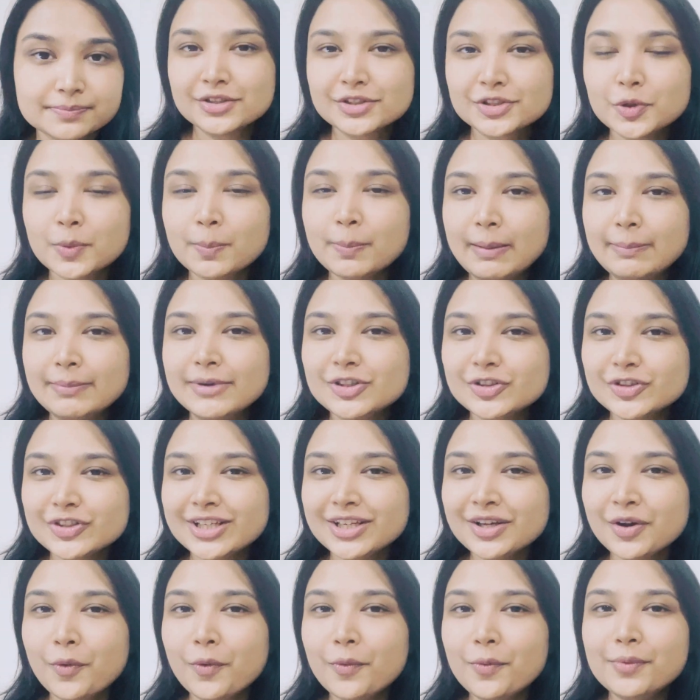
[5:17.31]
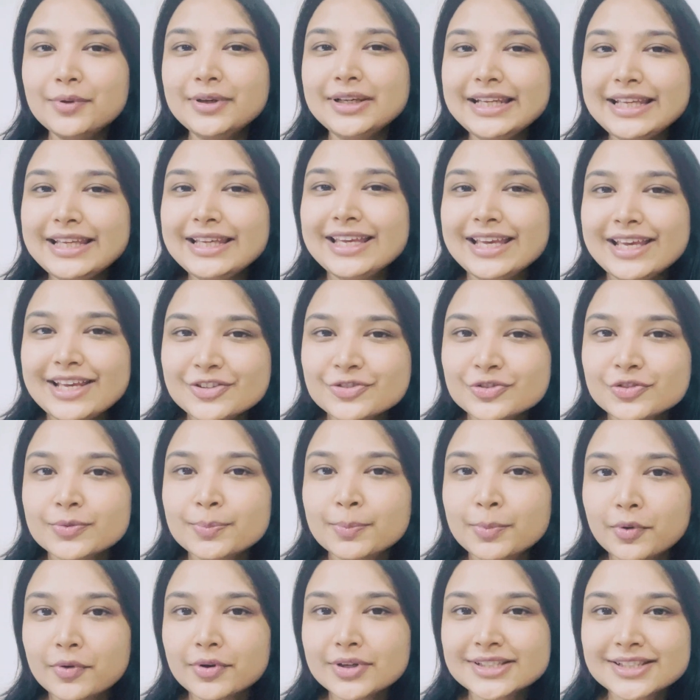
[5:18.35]
So publishing only case
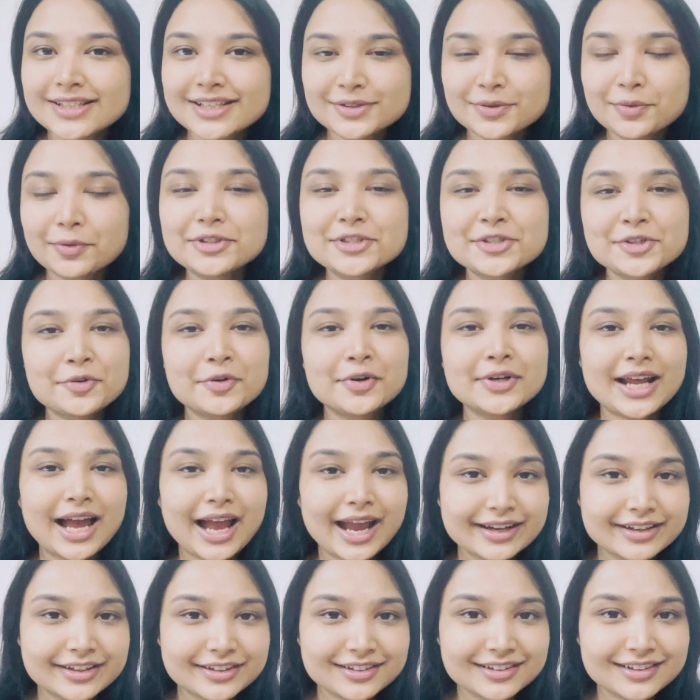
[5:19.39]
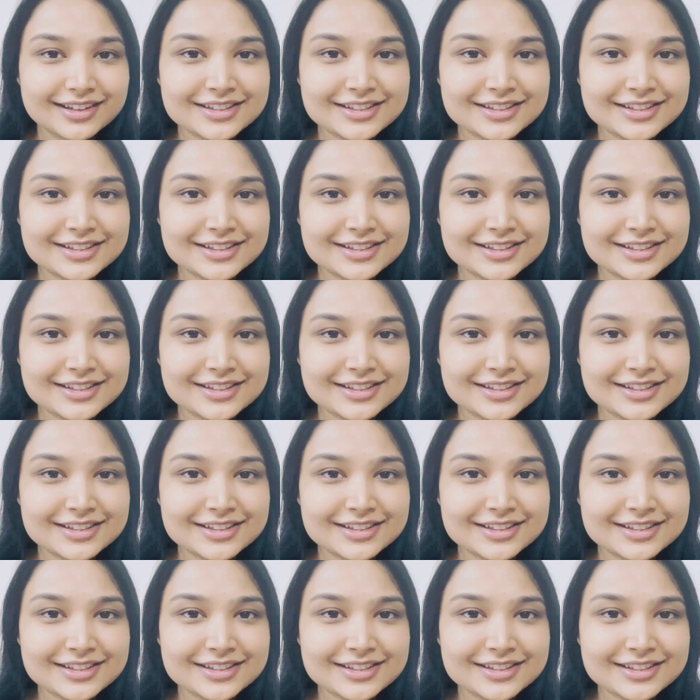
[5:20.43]
reports is also not ideal.